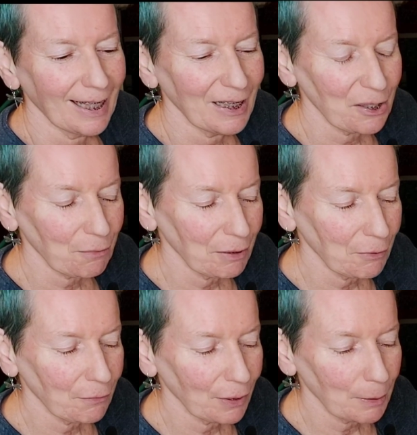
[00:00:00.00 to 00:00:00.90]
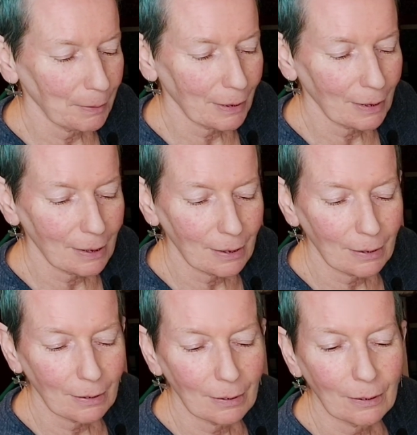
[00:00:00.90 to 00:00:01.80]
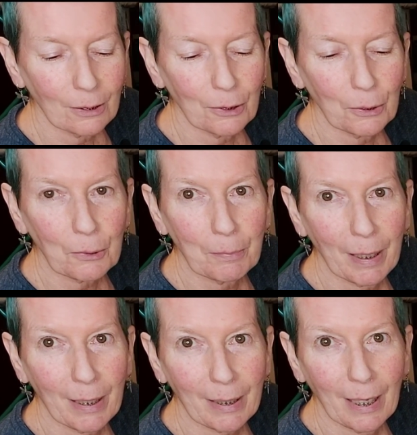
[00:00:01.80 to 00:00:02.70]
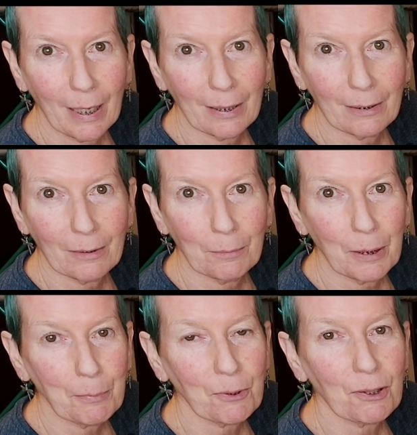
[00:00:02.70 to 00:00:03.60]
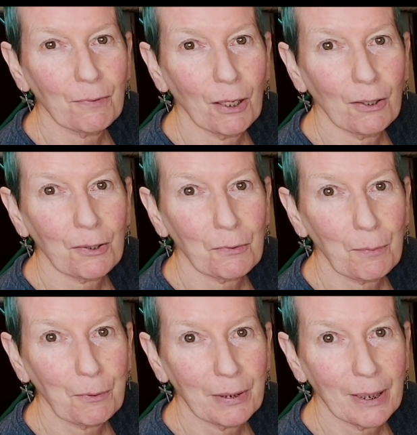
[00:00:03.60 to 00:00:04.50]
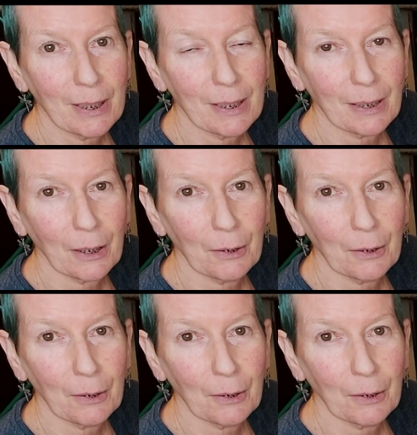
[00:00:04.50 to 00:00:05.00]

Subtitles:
And it's really funny because you look back at people's vlogs from 3 years